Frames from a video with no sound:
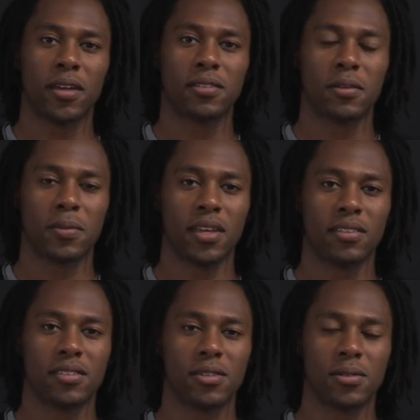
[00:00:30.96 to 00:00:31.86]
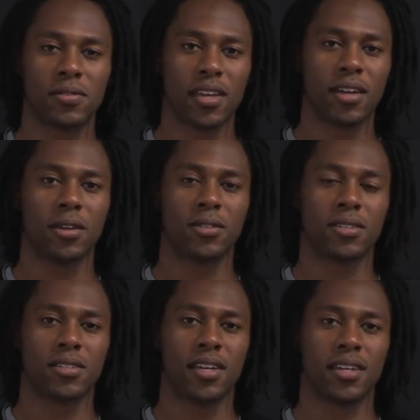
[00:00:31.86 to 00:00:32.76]
West from the Institute of
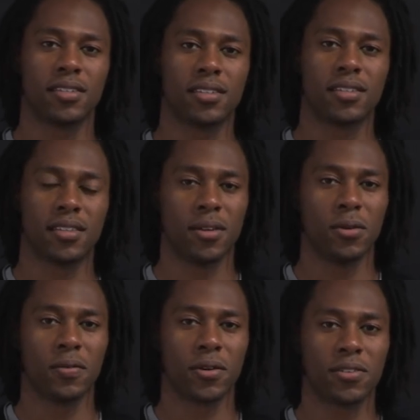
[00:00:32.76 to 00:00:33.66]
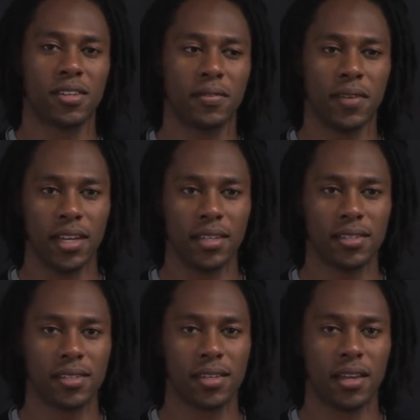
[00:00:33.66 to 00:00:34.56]
Psychological Sciences at the University of
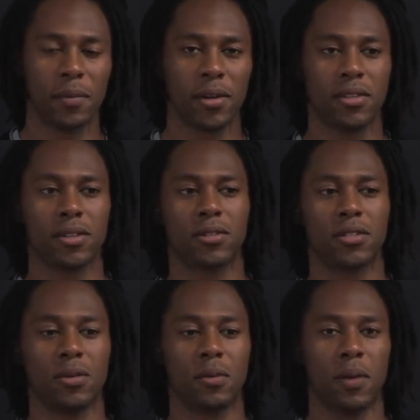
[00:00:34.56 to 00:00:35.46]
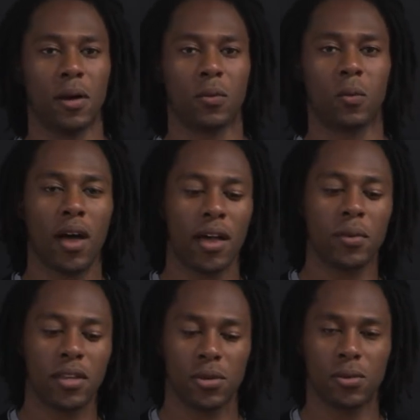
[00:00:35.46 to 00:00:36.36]
Leeds, and I'm here to talk to you about why
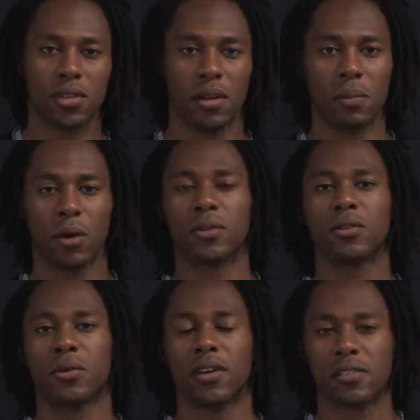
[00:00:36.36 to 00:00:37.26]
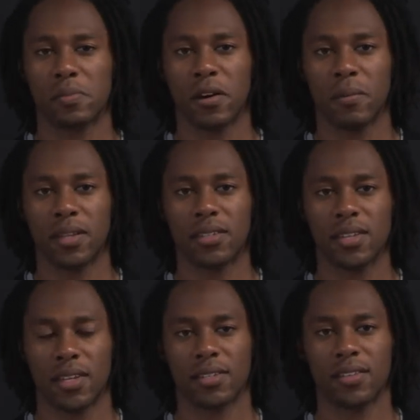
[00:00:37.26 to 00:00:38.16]
we use laboratory experiments
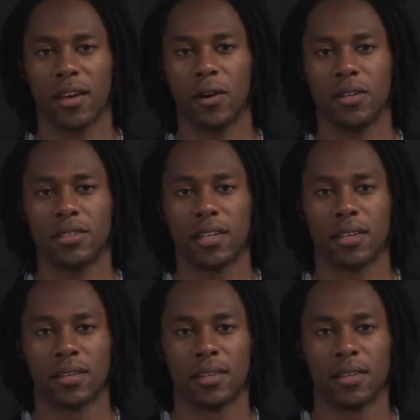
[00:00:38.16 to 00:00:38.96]
in psychology.